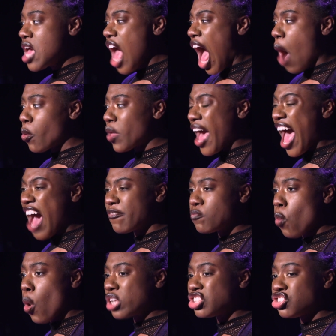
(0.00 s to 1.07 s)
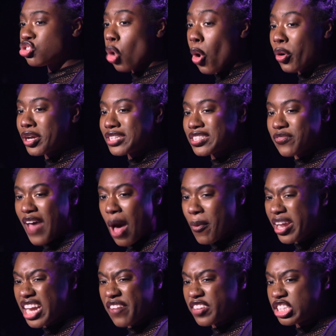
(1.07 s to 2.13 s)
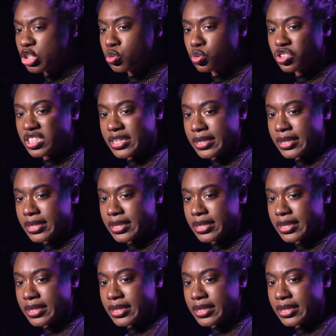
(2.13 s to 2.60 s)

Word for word: I will have more stories of how I never used